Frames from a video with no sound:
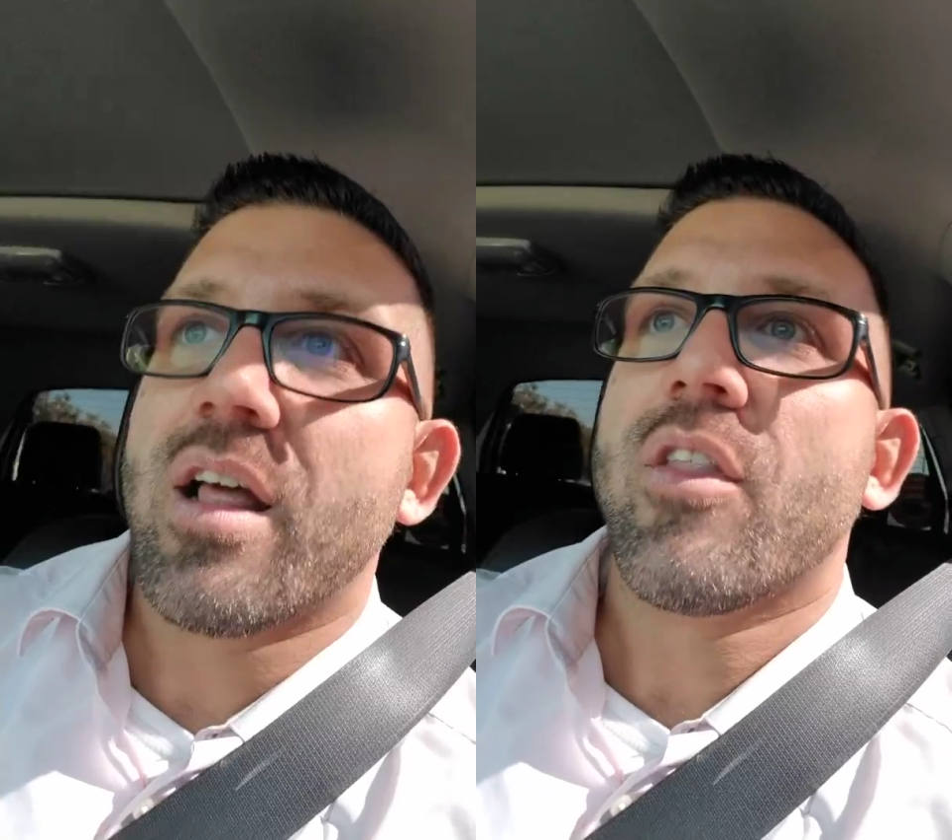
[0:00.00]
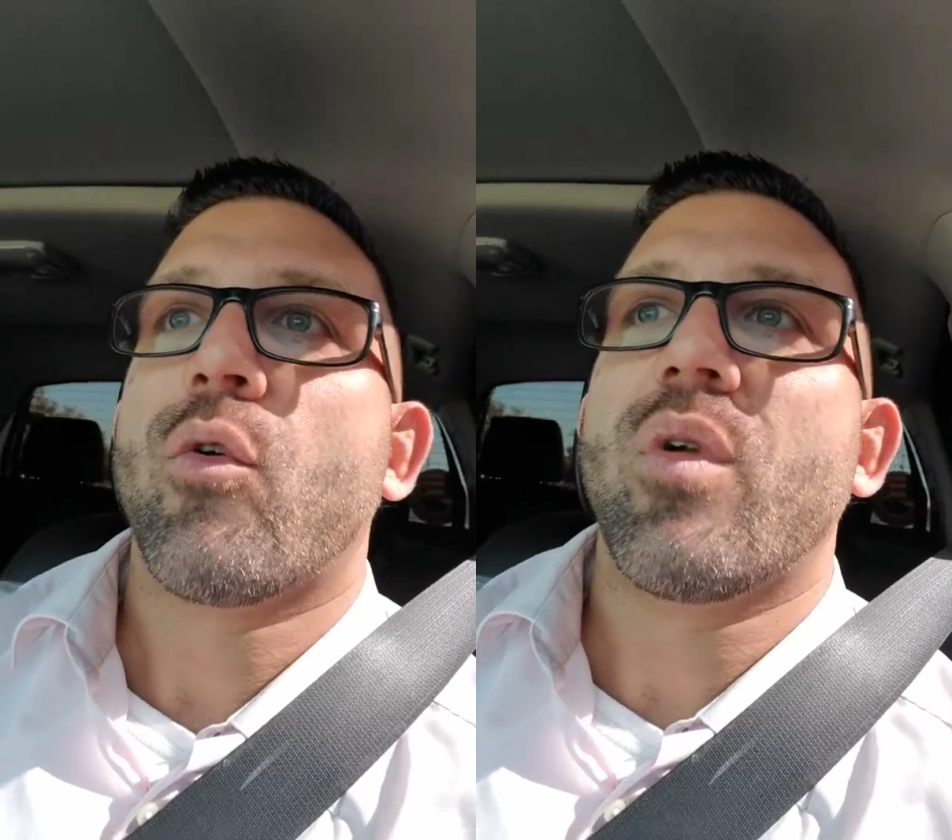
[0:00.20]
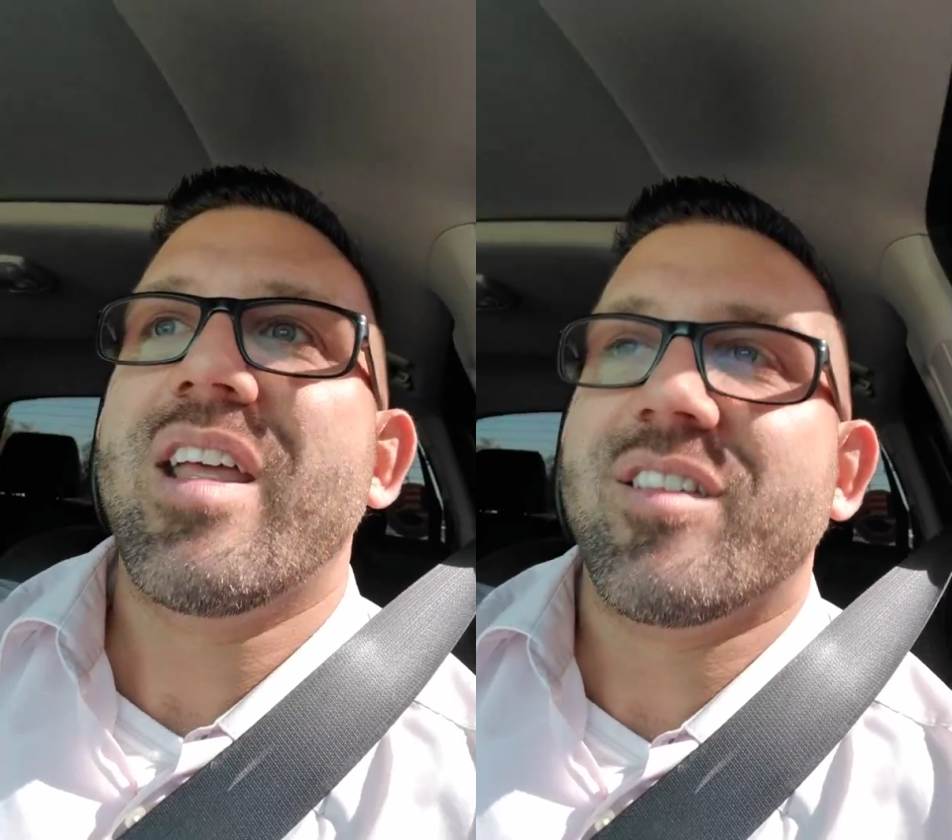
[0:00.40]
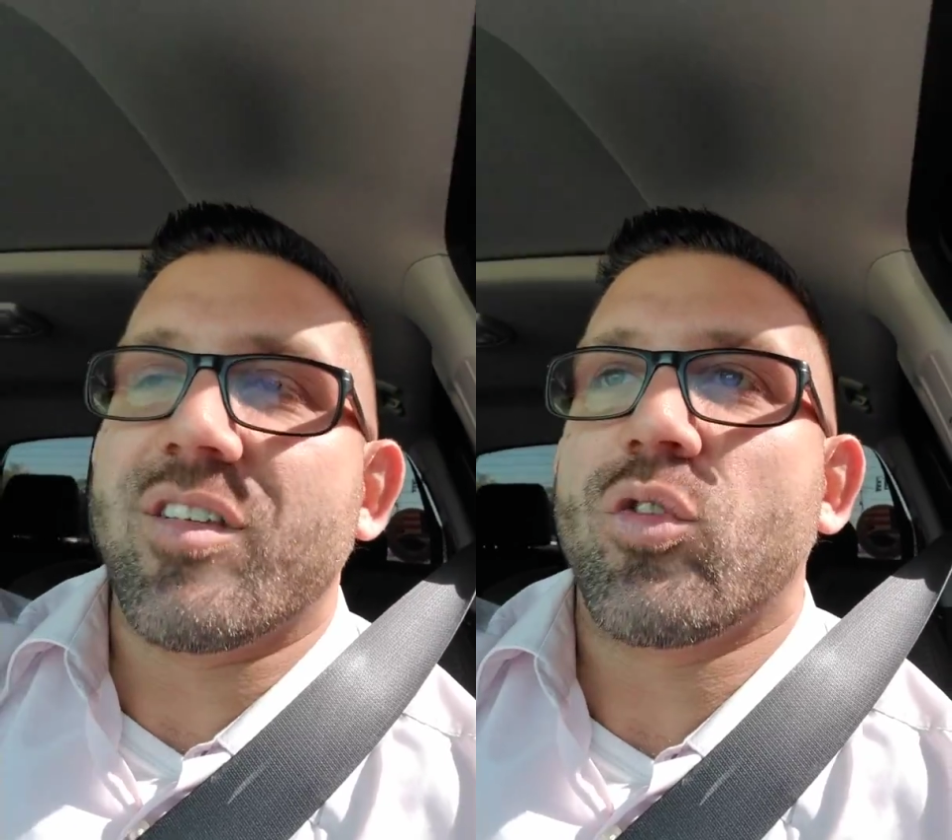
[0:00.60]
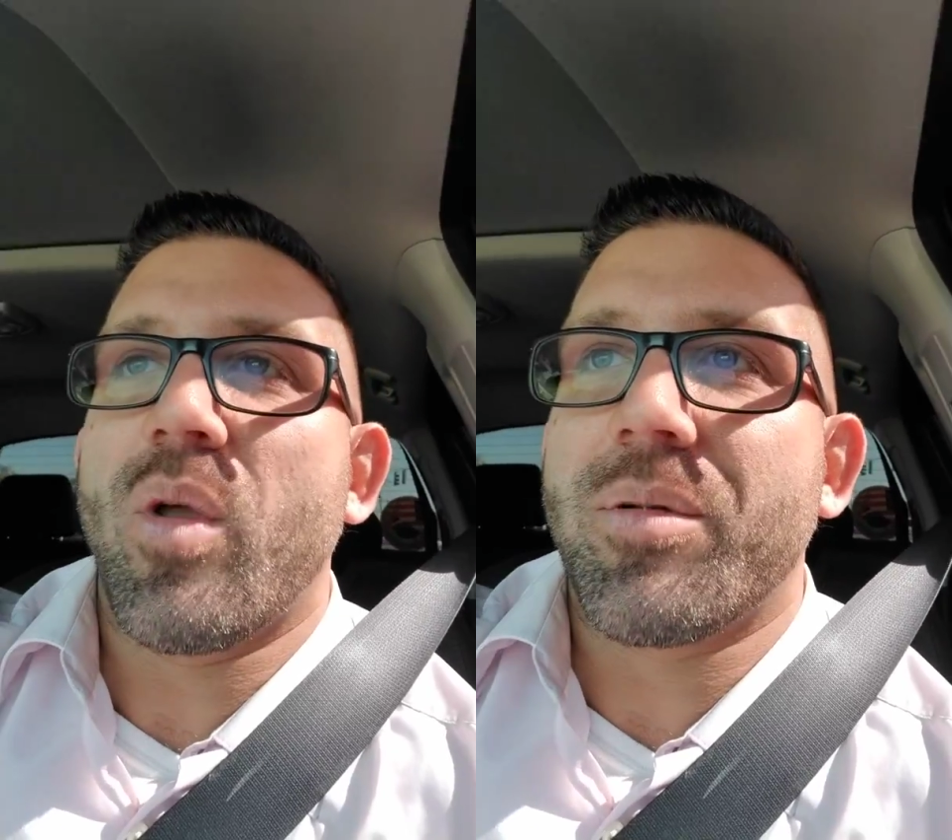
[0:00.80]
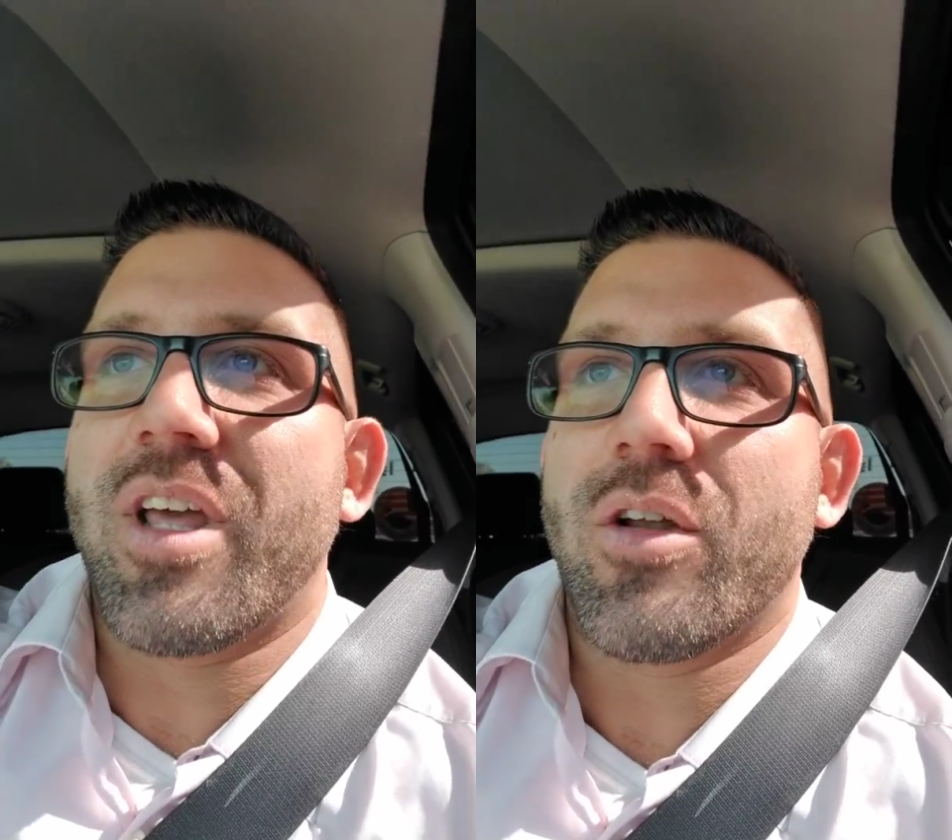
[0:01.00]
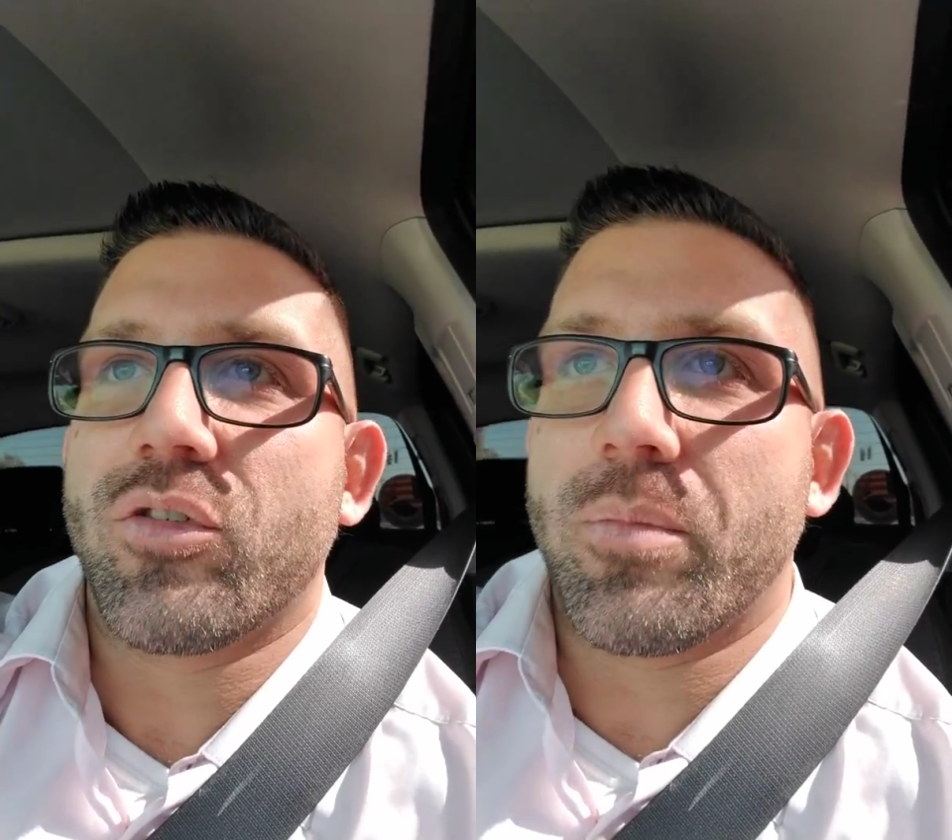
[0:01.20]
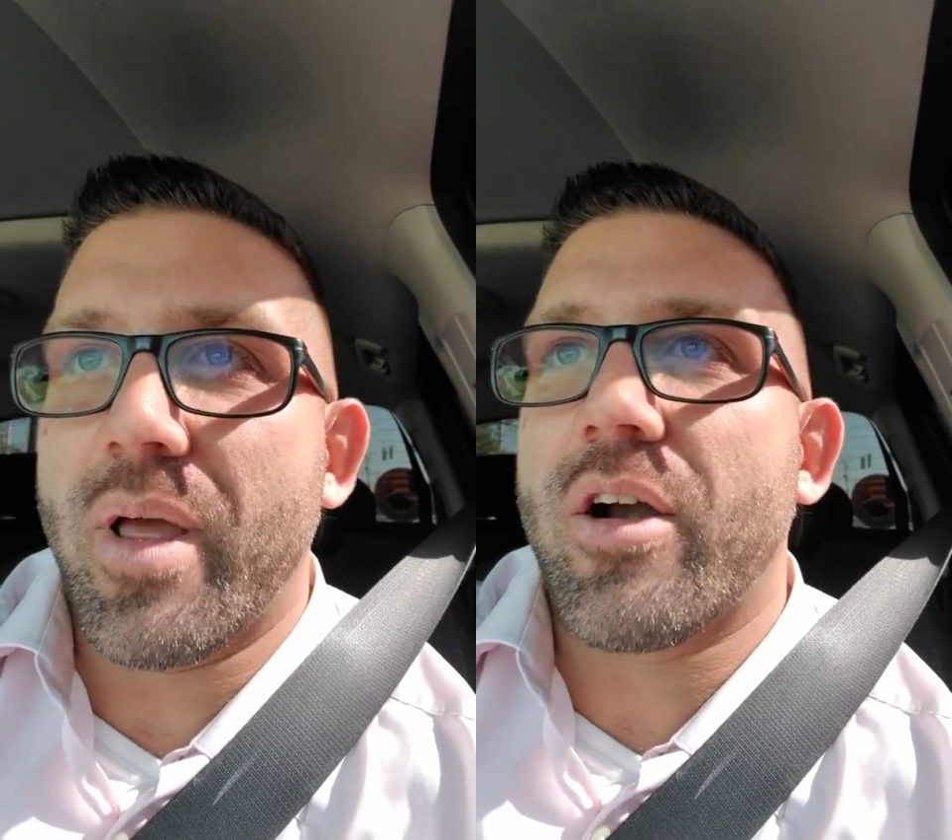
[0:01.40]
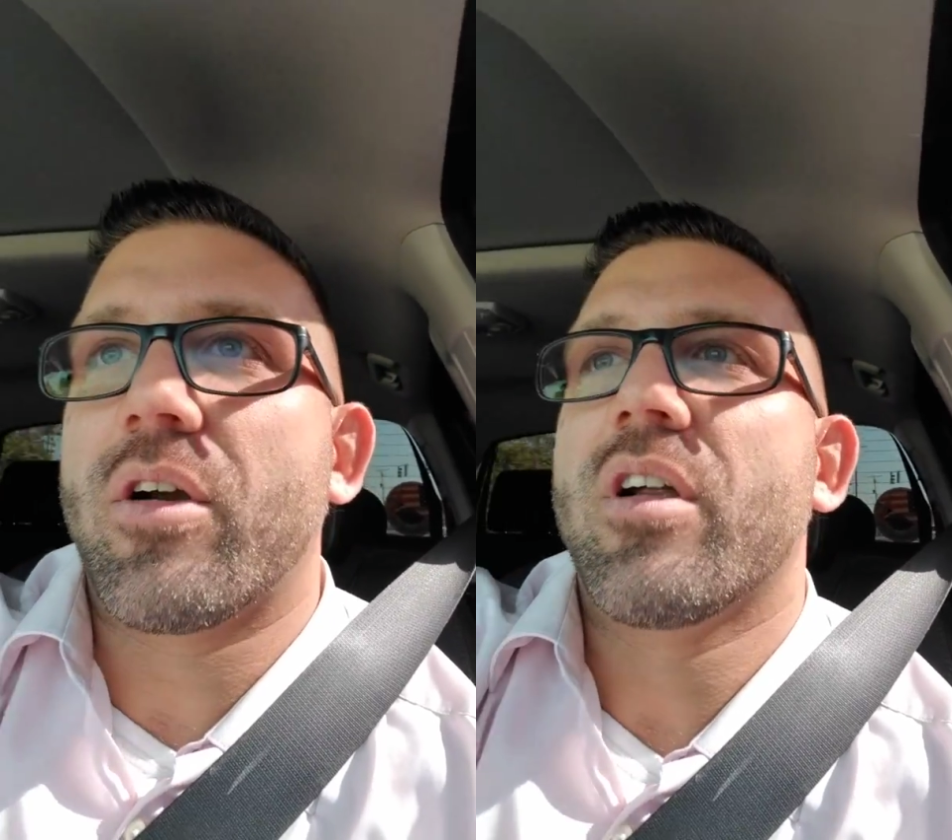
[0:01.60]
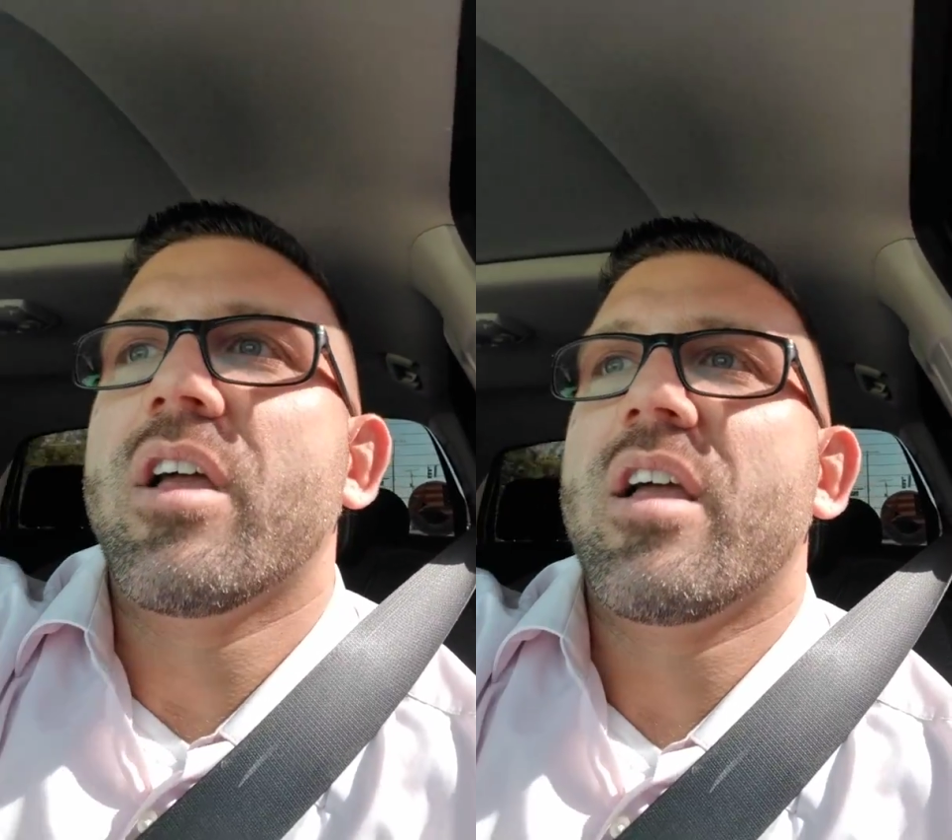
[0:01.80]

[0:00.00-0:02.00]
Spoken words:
The reason sweet potatoes are better